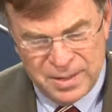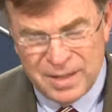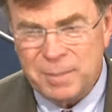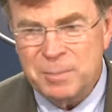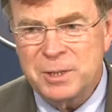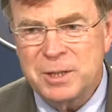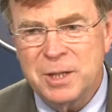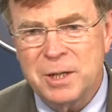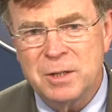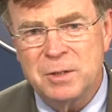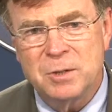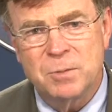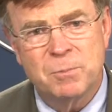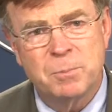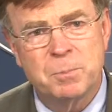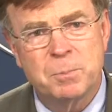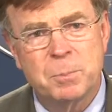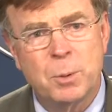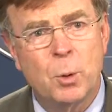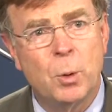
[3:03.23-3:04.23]
Let me tell you
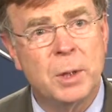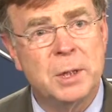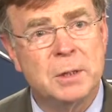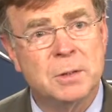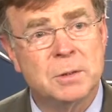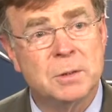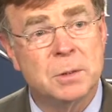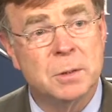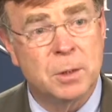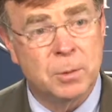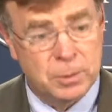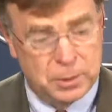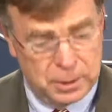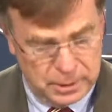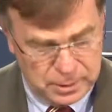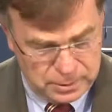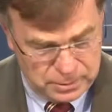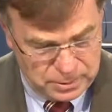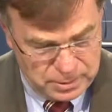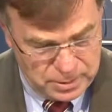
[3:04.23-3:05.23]
some points on
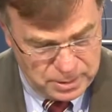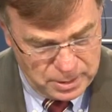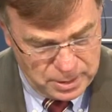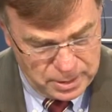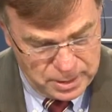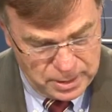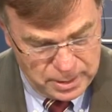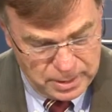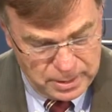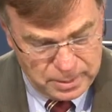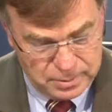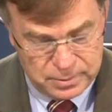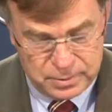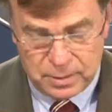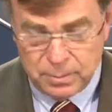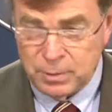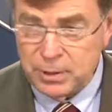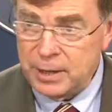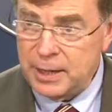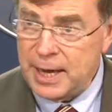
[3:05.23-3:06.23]
this,
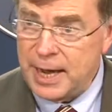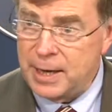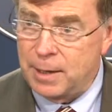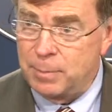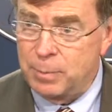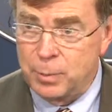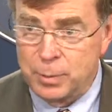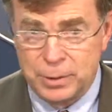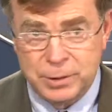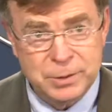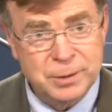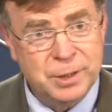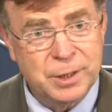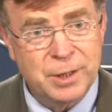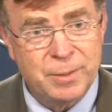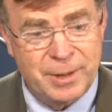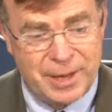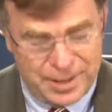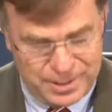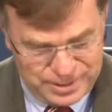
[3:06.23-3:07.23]
some of the data points that
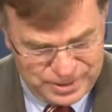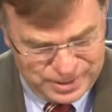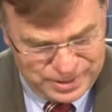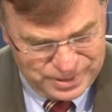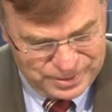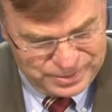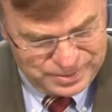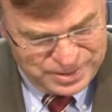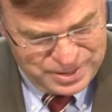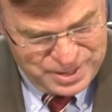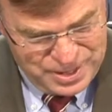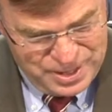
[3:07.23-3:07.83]
come out of this.